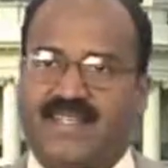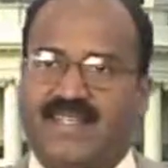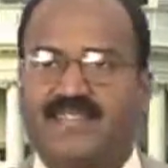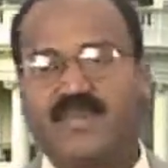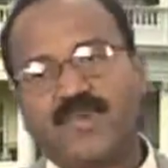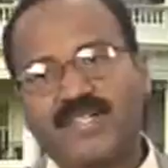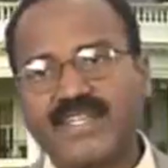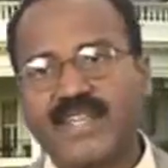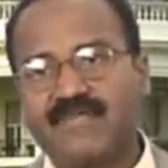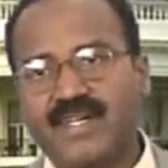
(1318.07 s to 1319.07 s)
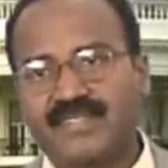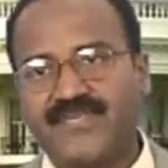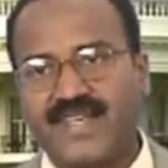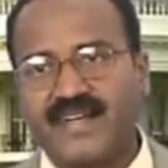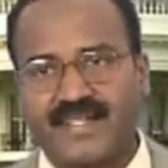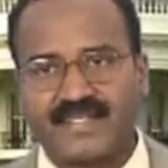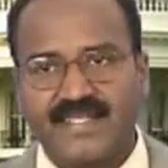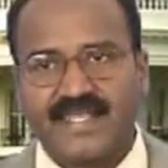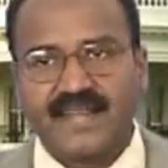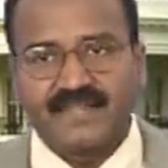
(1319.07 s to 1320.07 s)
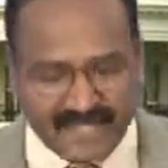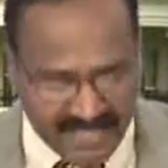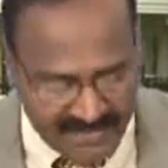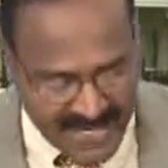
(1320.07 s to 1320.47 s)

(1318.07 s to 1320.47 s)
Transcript: So both the numbers we got. Whether we